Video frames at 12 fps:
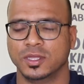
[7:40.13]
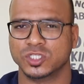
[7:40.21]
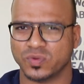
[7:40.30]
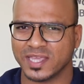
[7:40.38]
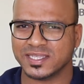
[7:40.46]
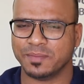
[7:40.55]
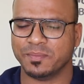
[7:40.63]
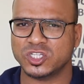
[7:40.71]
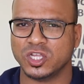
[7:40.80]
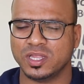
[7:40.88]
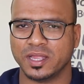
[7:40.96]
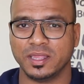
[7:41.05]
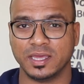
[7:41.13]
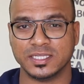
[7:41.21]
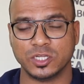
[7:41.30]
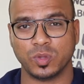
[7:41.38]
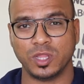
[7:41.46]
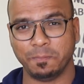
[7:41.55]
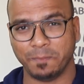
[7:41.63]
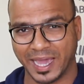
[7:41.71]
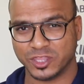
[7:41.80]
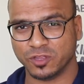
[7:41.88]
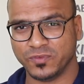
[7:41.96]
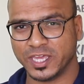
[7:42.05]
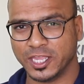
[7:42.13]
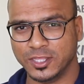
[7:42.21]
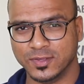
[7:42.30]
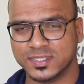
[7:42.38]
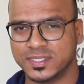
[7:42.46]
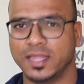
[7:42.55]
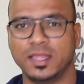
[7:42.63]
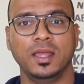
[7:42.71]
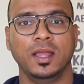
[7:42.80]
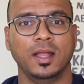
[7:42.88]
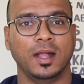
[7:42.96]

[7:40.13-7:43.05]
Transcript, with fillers: So when I say machine learning, is it only Python we can use there?